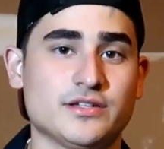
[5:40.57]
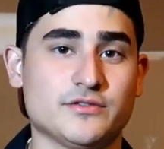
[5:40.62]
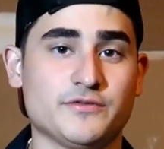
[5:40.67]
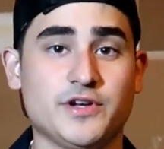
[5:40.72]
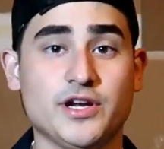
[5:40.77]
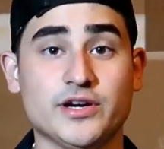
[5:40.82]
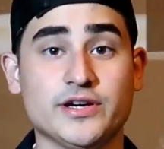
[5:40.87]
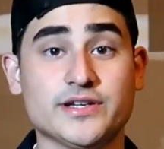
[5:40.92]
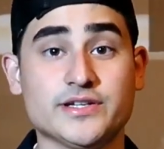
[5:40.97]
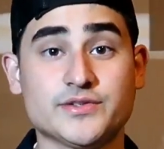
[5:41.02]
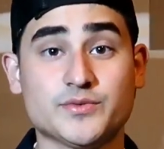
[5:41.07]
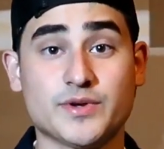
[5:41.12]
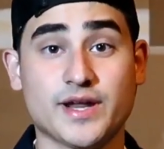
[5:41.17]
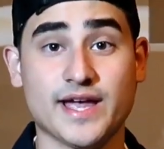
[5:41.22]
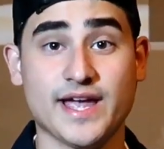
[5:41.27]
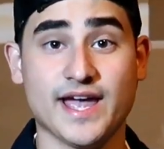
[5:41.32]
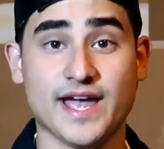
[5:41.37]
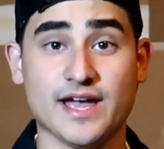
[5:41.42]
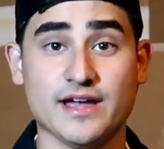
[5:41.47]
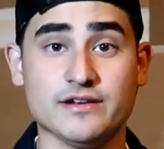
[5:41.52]
So if you're curious what
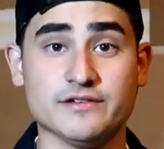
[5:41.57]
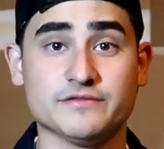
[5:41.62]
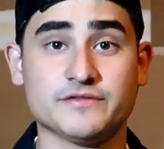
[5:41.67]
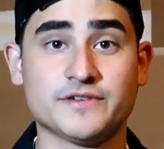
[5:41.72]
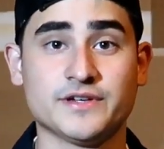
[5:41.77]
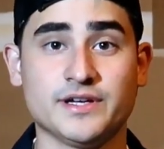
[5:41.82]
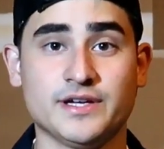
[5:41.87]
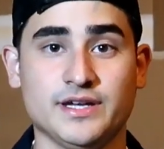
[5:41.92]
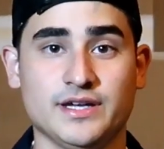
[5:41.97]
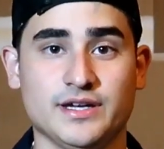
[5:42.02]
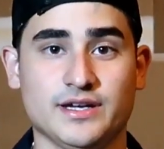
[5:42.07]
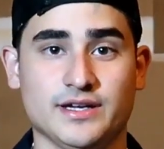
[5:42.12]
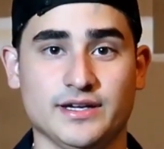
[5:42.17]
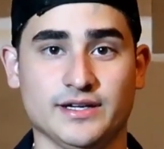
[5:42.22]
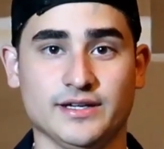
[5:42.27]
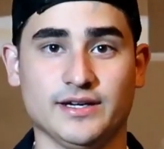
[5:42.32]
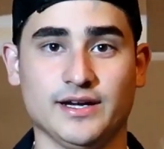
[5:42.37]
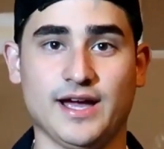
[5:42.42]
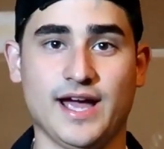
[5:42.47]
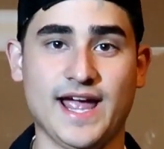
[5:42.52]
I have
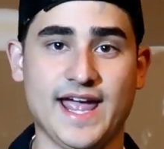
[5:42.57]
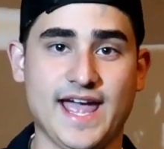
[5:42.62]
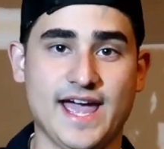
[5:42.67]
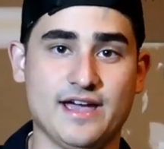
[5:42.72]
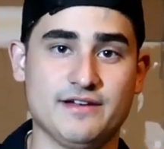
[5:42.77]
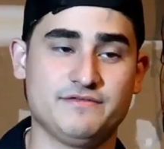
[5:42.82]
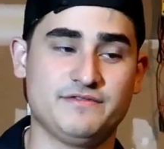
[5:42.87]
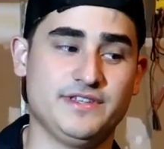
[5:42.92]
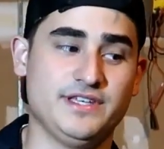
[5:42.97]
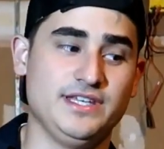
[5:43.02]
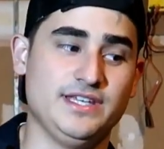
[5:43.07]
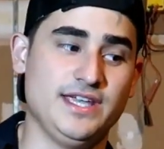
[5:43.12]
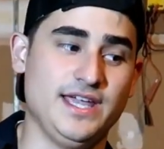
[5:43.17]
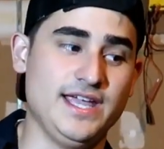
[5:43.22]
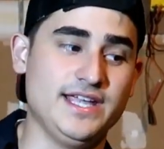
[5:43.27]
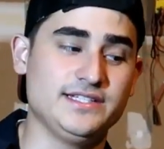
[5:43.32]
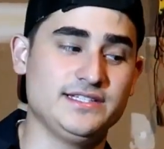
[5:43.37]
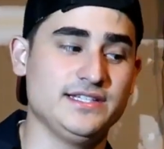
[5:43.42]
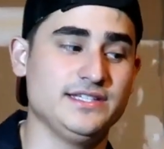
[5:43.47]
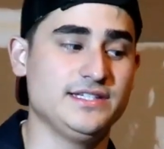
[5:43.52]
the
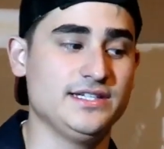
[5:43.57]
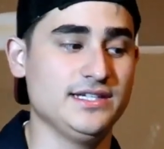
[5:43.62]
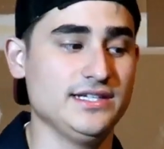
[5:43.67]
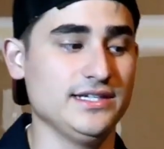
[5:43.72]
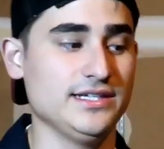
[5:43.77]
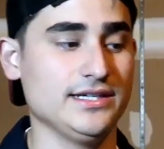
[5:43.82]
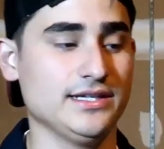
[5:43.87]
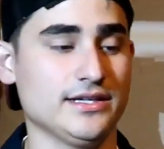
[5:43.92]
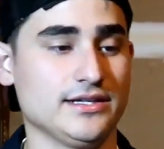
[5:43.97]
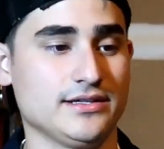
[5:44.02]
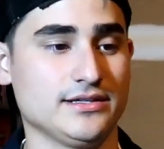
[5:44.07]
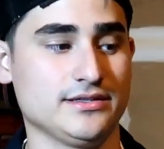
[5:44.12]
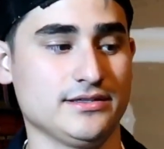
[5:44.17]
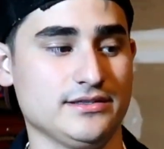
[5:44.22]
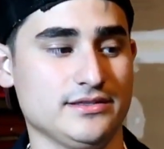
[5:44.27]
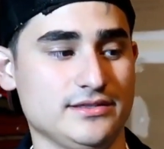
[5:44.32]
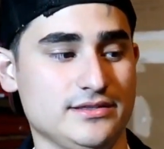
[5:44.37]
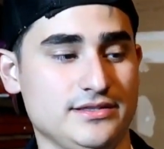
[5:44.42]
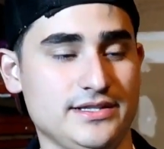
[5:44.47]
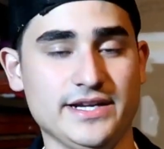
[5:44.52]
ACT
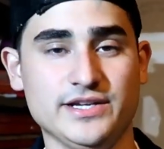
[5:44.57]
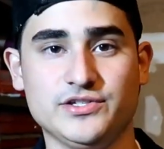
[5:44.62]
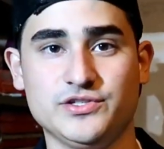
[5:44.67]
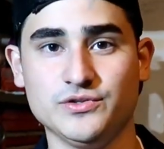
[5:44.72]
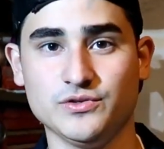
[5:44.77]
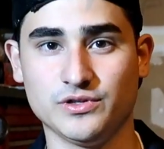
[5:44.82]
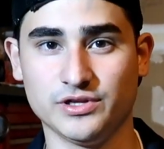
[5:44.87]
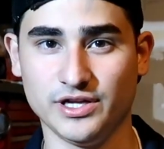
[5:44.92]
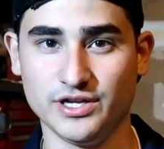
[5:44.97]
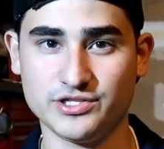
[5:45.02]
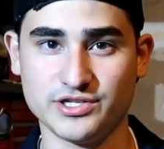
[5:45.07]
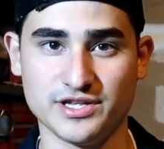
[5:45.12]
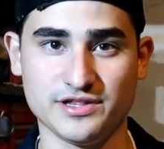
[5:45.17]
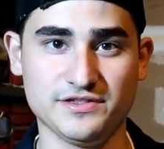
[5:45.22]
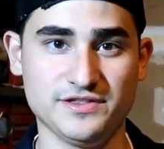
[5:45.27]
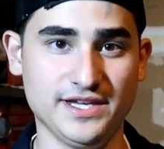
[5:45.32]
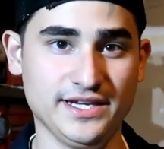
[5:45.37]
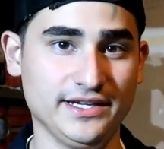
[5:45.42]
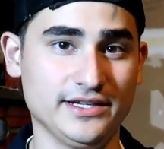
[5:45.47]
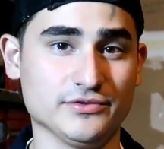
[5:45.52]
Stage 2 clutch. I
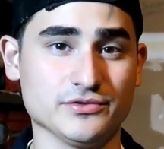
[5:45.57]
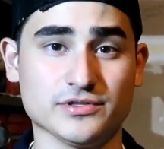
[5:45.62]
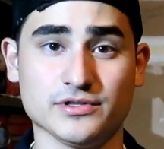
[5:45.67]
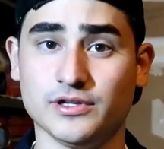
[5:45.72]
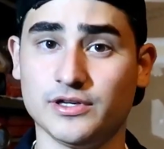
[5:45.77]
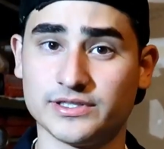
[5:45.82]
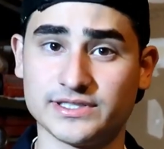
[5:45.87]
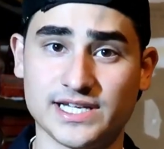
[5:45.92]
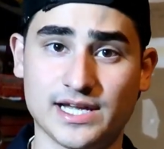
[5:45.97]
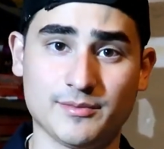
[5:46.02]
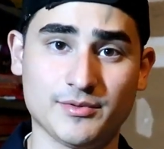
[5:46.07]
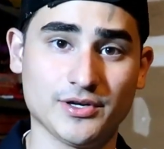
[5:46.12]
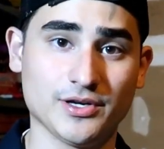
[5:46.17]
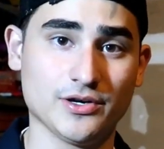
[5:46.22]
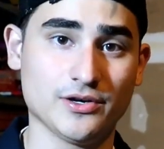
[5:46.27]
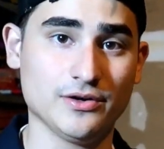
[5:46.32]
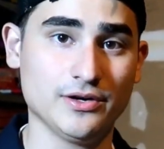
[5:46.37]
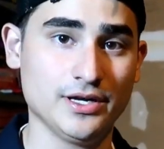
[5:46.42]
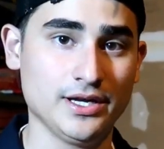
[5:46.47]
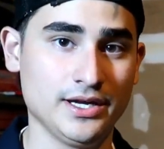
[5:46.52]
think it was a long time
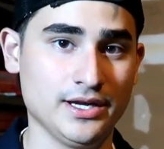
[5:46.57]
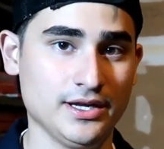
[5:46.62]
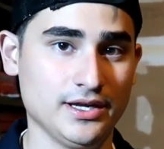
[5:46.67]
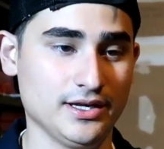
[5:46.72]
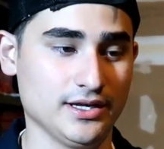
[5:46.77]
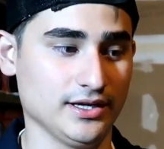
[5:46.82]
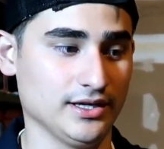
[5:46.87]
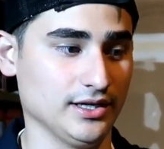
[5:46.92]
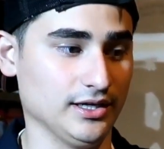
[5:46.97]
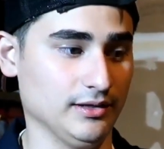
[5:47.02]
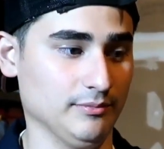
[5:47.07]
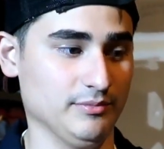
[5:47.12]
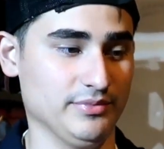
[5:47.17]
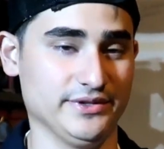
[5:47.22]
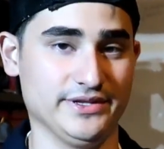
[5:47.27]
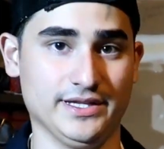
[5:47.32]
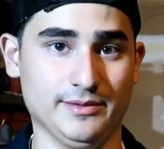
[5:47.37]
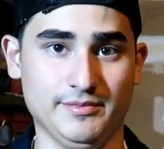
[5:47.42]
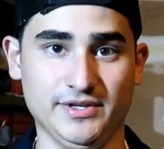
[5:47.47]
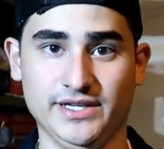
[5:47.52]
ago,
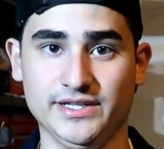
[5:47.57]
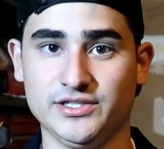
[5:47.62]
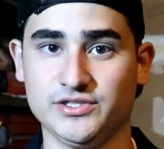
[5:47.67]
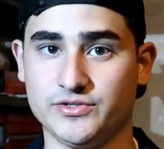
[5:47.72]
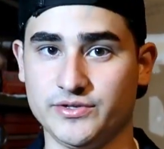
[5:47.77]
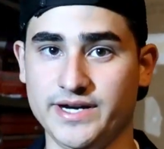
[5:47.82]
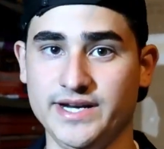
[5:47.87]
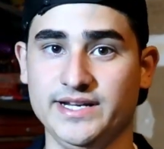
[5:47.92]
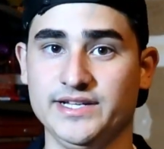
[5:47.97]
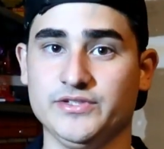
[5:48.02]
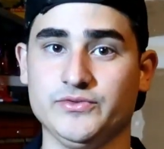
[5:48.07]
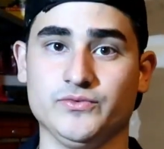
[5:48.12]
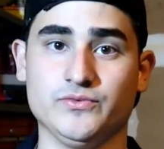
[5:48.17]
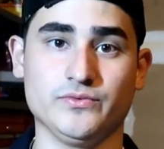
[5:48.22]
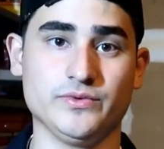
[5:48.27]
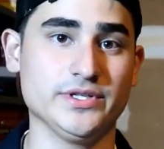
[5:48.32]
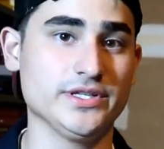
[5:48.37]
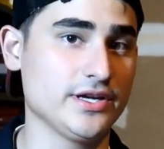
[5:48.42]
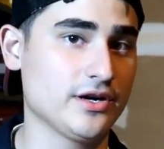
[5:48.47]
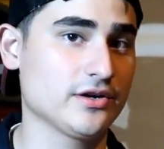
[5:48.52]
but I mean, it's great. It's
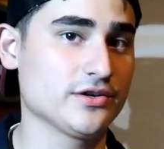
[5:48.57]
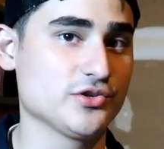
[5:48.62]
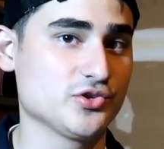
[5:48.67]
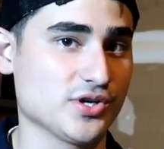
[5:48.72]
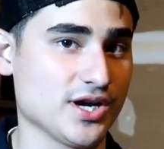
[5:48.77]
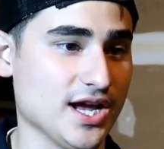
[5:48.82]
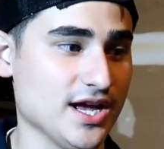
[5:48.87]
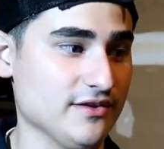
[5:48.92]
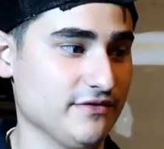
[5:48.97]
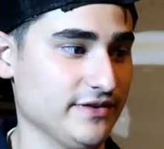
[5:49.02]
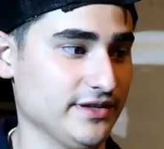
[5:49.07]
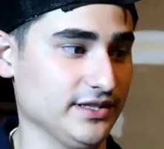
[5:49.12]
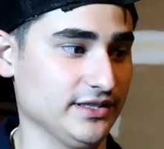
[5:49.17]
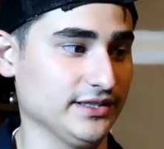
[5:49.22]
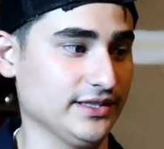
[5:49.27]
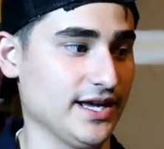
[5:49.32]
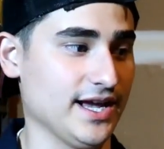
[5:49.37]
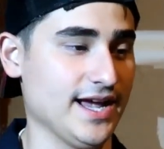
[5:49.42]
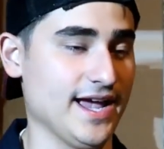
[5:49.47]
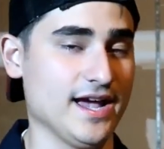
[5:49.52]
really hard to drive,
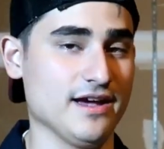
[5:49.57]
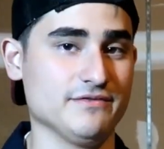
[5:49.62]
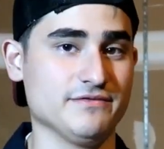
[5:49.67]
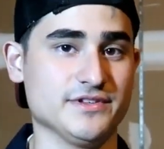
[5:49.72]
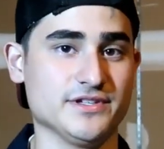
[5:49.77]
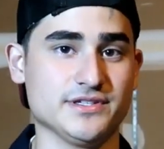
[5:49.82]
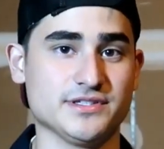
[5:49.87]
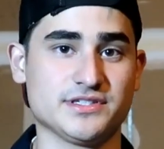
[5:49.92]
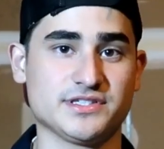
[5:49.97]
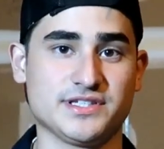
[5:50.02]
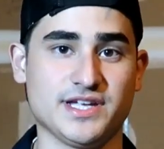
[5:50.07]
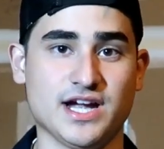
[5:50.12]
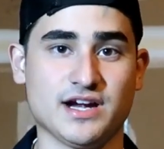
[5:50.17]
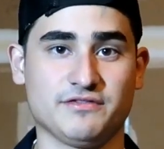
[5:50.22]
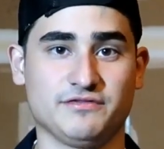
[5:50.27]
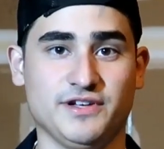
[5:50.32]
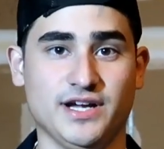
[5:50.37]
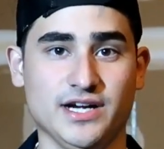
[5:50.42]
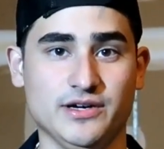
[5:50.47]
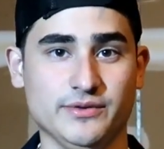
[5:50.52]
and I have the
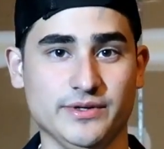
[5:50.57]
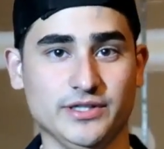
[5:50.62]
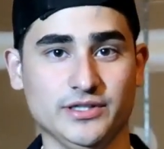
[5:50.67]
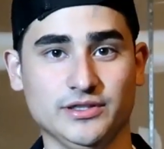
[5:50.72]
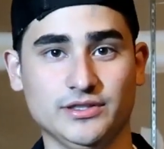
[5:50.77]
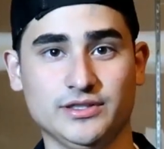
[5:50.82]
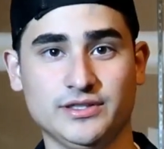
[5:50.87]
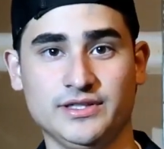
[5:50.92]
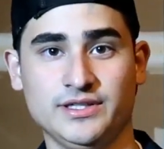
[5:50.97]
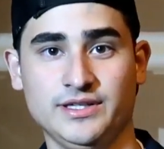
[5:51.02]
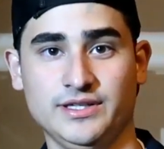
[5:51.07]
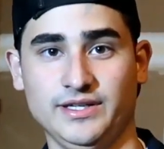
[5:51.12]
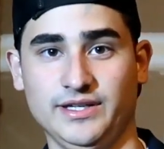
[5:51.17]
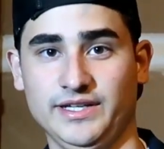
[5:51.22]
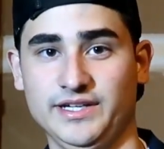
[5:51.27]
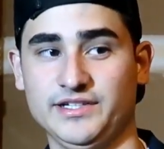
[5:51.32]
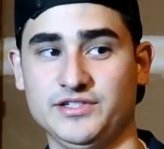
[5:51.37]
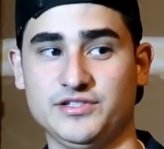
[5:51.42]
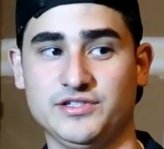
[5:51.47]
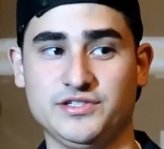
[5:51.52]
stock flywheel,
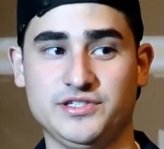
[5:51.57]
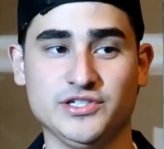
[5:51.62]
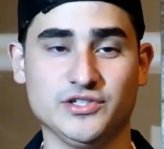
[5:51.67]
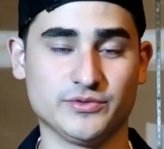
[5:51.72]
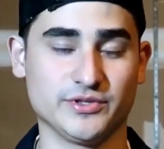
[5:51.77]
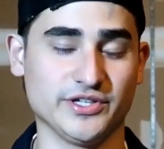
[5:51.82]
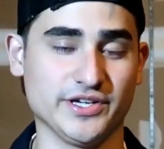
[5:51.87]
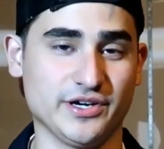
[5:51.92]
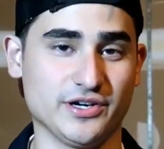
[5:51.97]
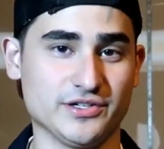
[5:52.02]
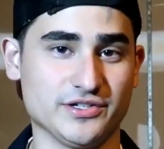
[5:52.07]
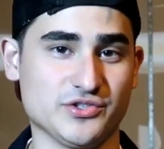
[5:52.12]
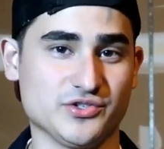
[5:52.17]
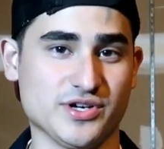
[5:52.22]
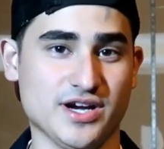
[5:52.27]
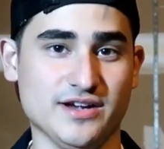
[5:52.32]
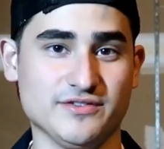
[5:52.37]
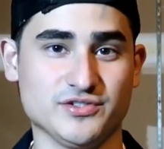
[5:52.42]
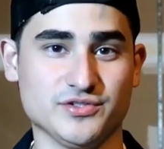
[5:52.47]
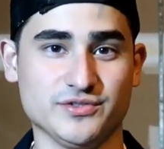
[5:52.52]
and it's still really hard to
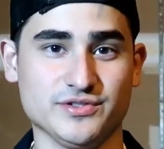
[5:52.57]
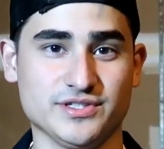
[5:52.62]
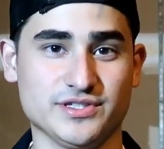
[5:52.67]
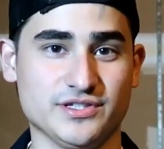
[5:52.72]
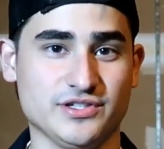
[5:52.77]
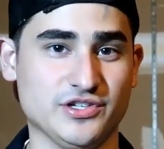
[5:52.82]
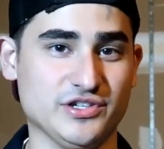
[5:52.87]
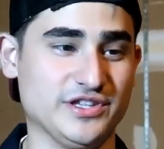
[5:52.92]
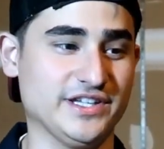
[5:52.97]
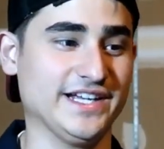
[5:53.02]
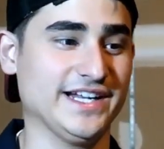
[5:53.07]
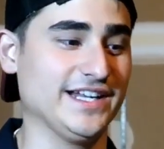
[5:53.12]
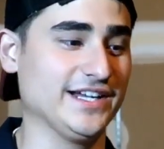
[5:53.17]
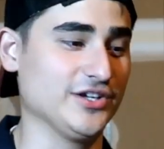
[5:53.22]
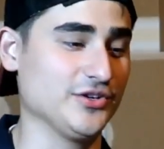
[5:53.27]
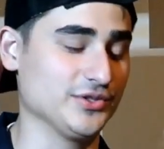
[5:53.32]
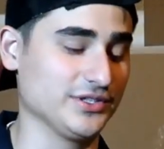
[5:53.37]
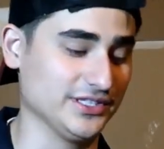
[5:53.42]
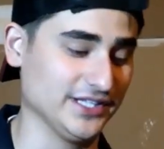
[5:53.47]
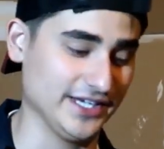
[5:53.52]
drive, so it's a good thing I didn't
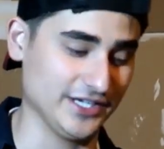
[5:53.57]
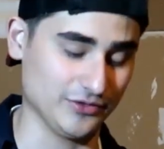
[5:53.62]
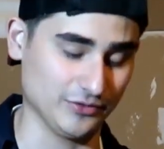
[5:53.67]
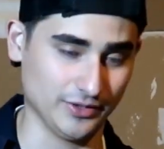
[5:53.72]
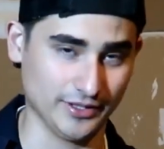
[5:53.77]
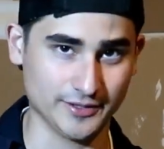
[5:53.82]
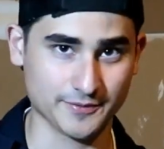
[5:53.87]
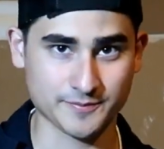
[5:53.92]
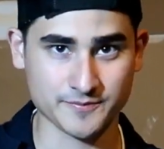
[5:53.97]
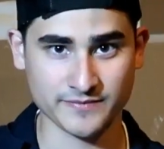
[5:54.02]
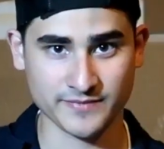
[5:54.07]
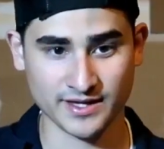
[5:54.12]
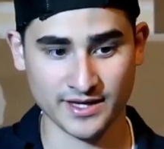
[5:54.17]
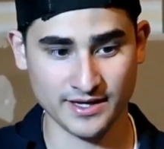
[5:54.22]
go with the lighter one.